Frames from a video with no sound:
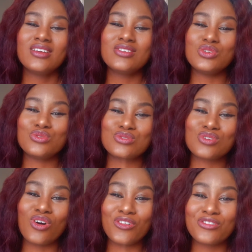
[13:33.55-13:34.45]
use
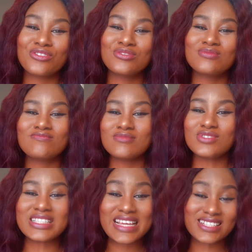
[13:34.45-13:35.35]
of
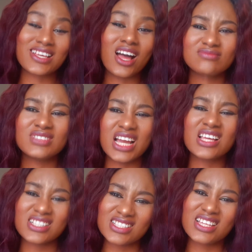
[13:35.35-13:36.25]
data. Yeah,
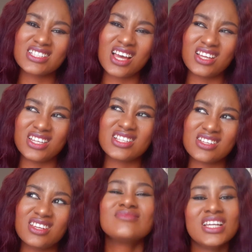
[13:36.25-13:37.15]
it's
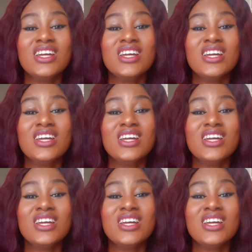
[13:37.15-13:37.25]
Dately.